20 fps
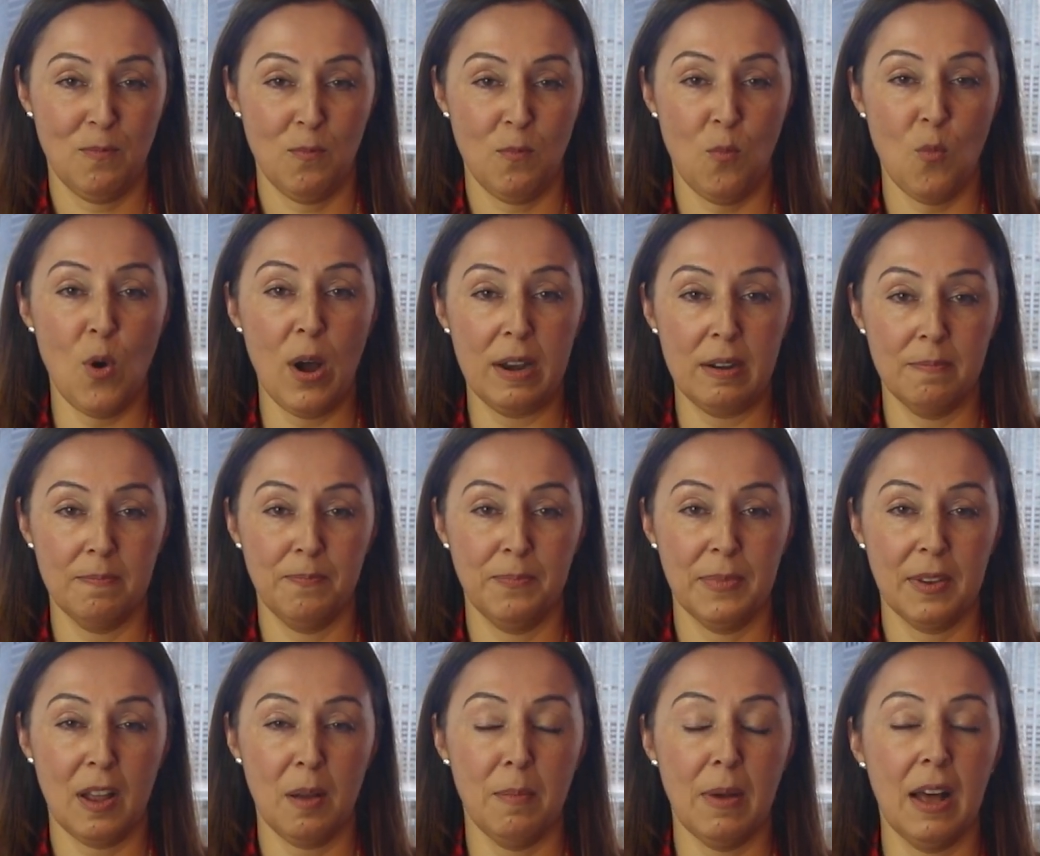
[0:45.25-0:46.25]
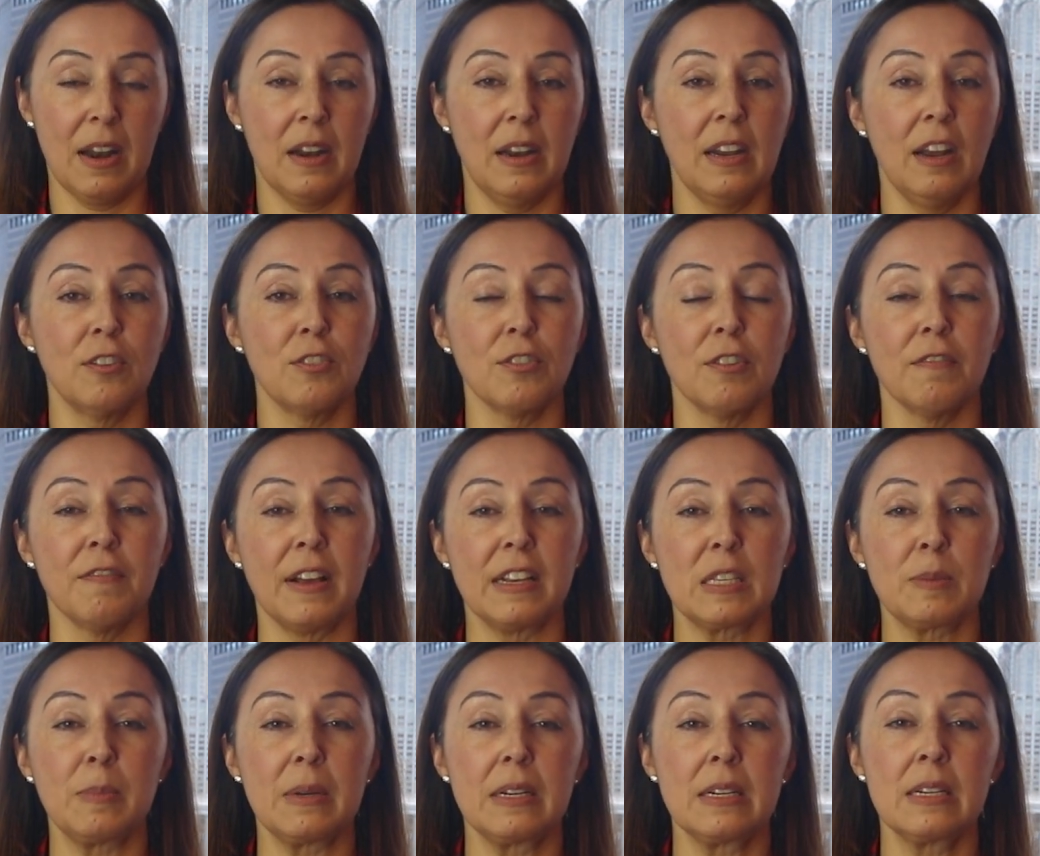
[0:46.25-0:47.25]
1. Commodity
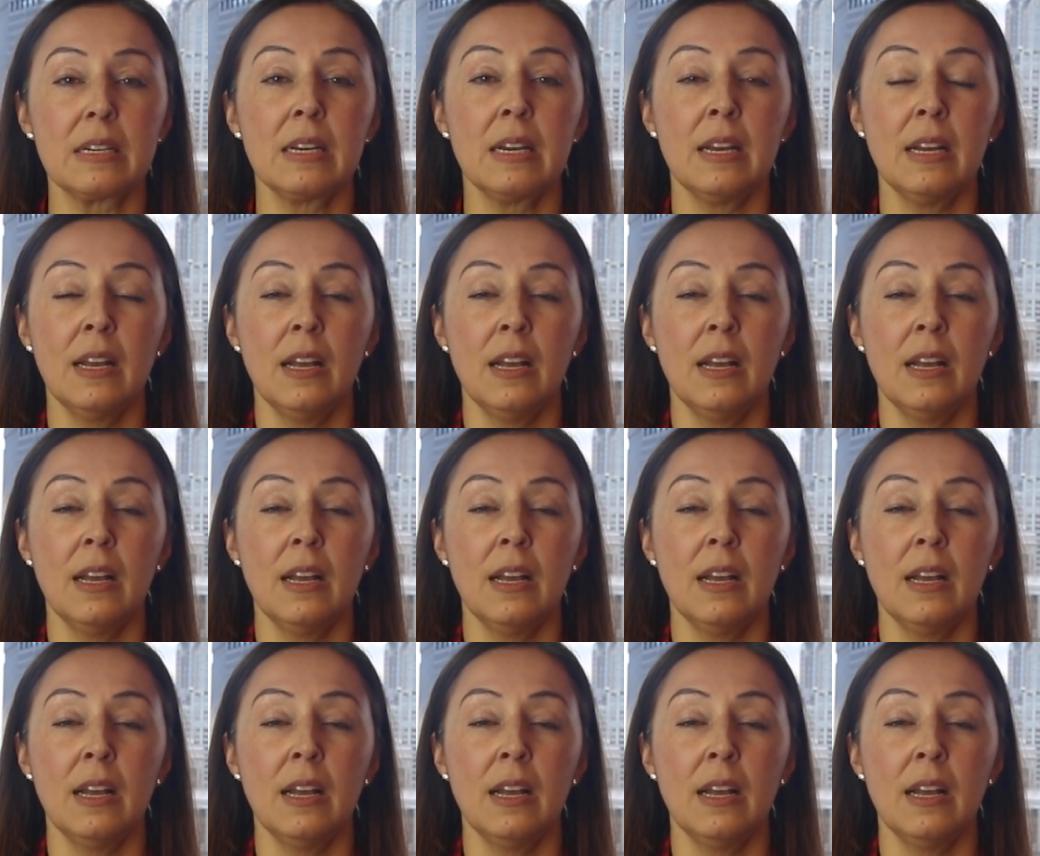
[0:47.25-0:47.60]
underinvestment.